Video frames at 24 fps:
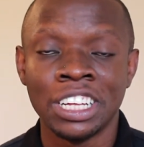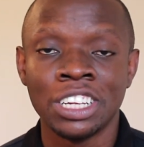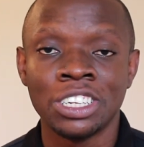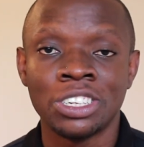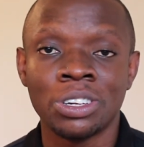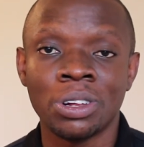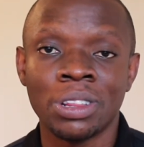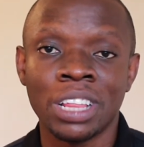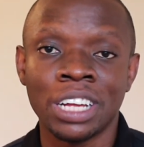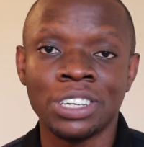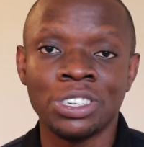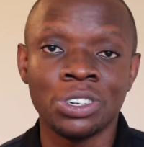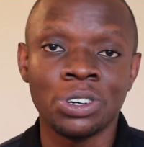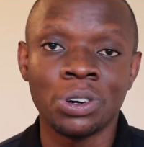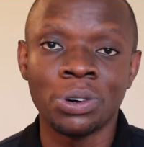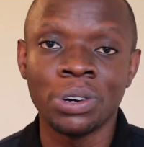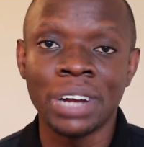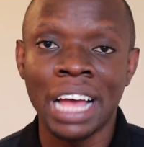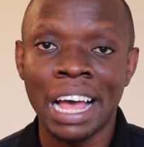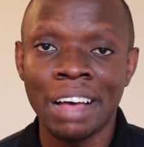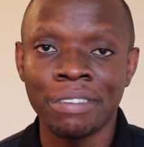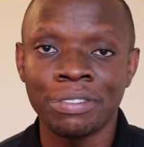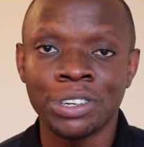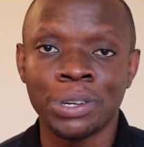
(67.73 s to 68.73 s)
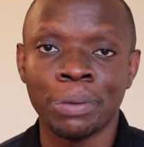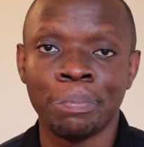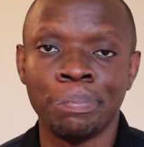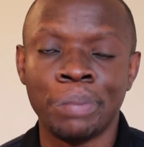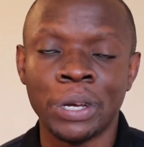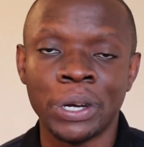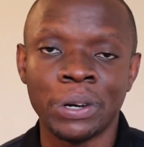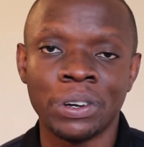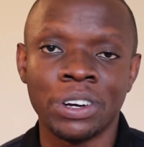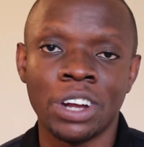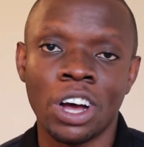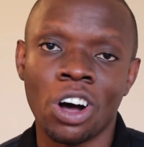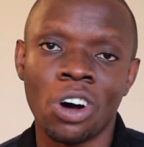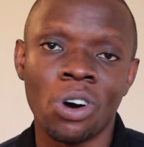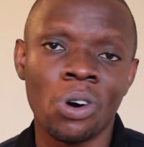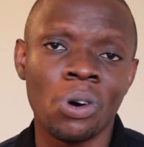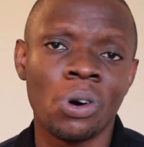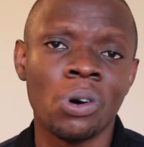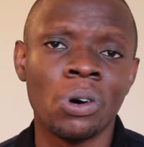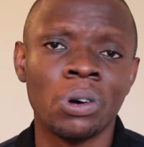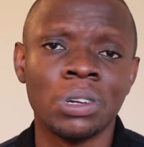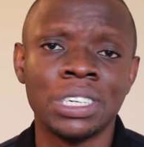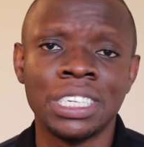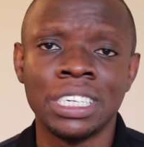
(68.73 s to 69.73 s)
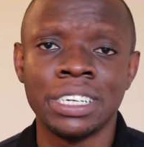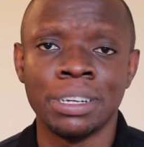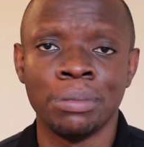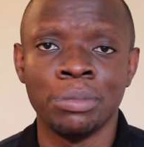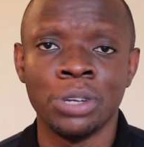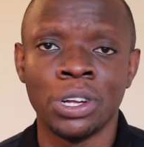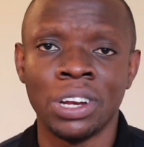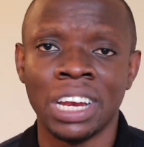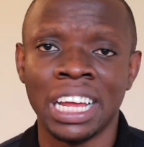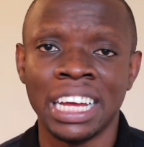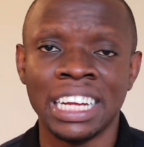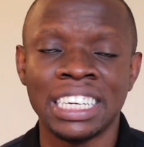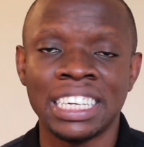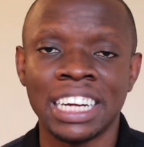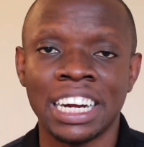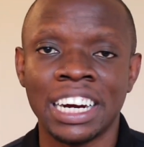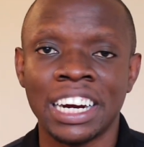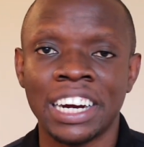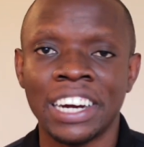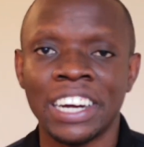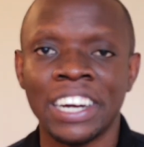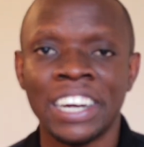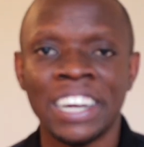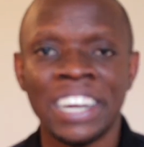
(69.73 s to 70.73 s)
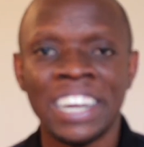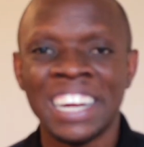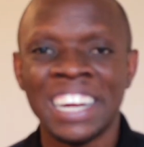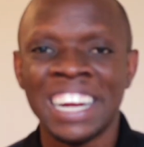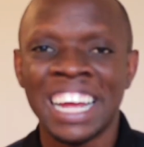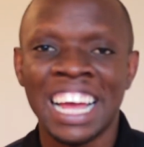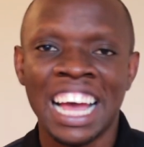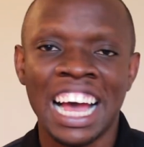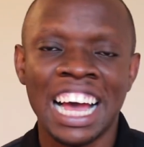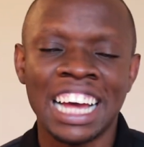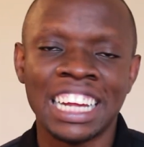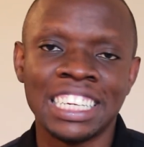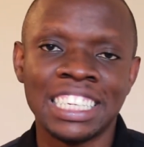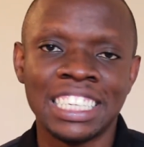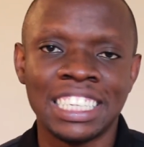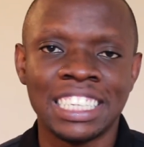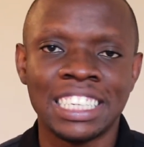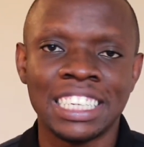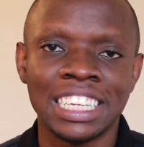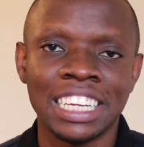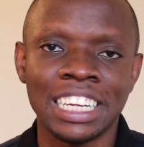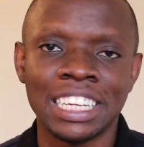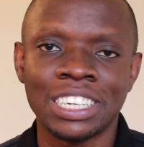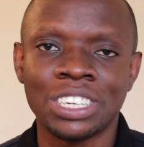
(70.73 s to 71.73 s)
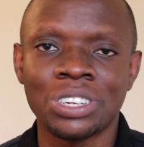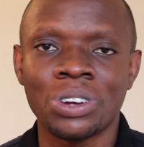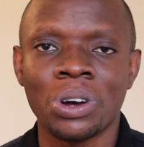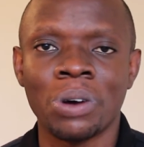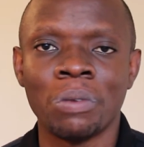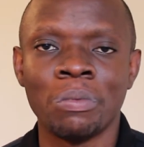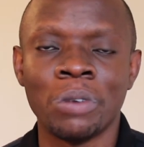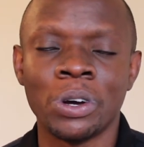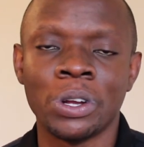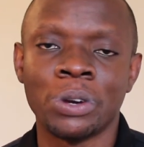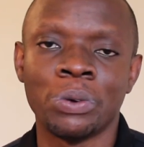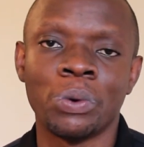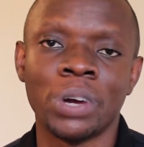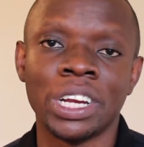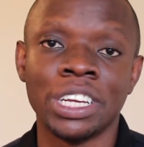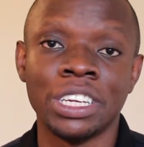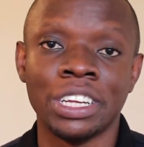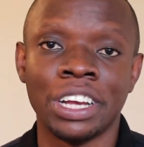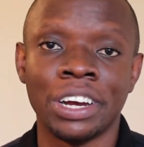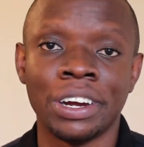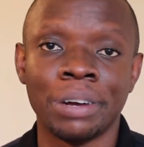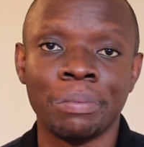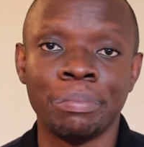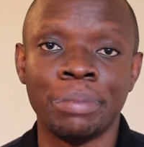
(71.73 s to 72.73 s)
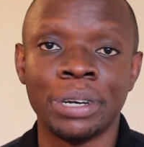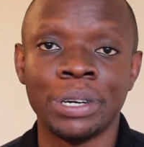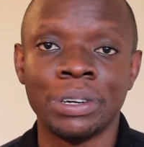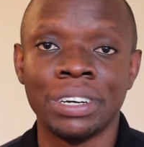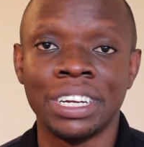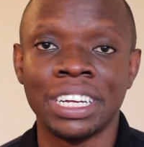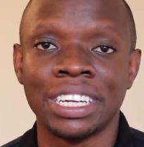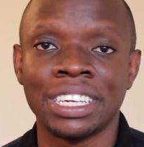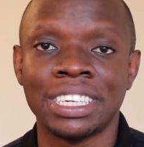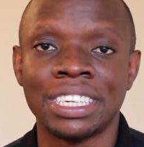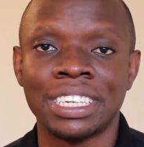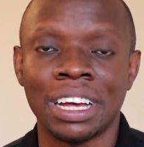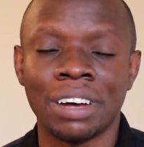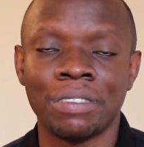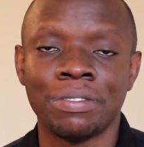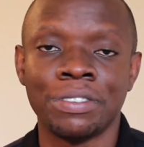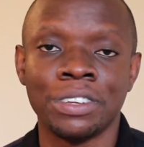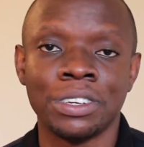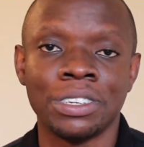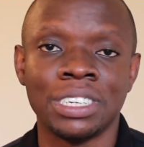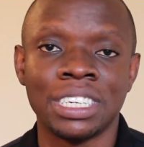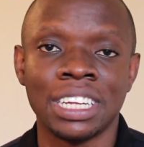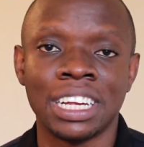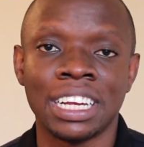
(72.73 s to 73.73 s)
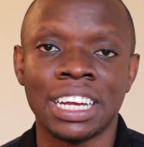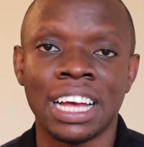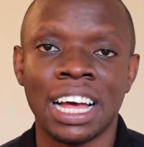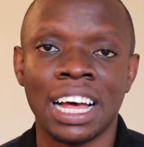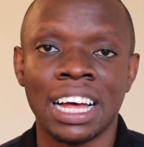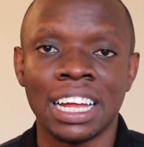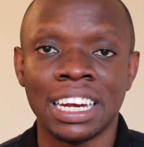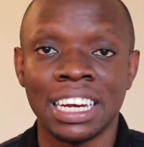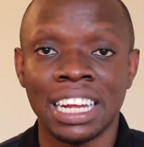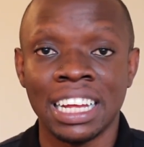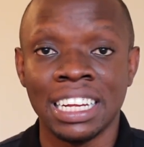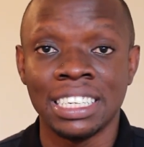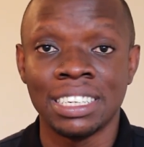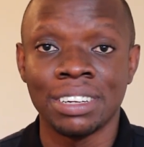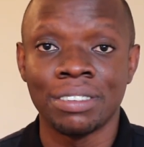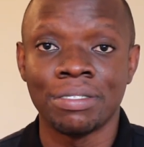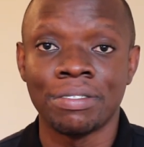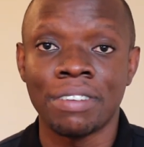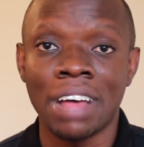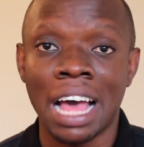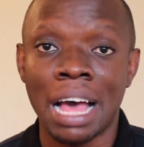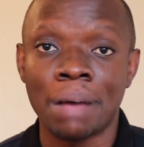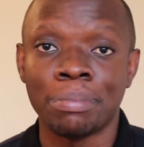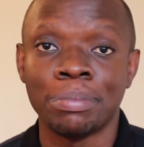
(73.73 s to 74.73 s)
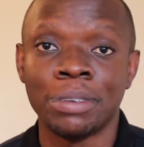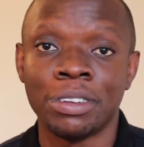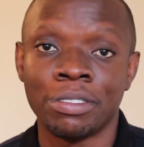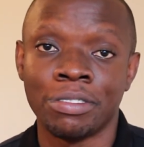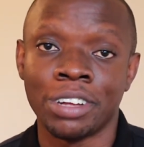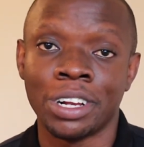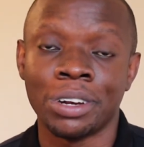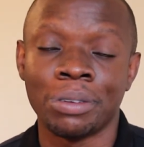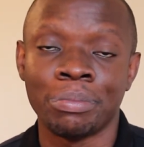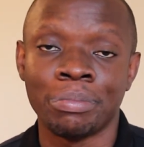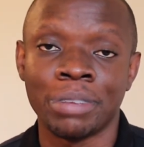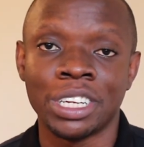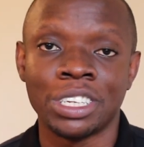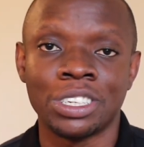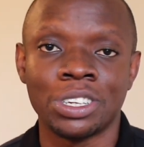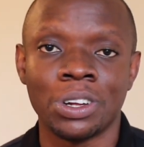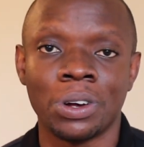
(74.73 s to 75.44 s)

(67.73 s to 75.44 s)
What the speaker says: so that you don't have to build a whole simulator as is common when you're building stuff using native app development.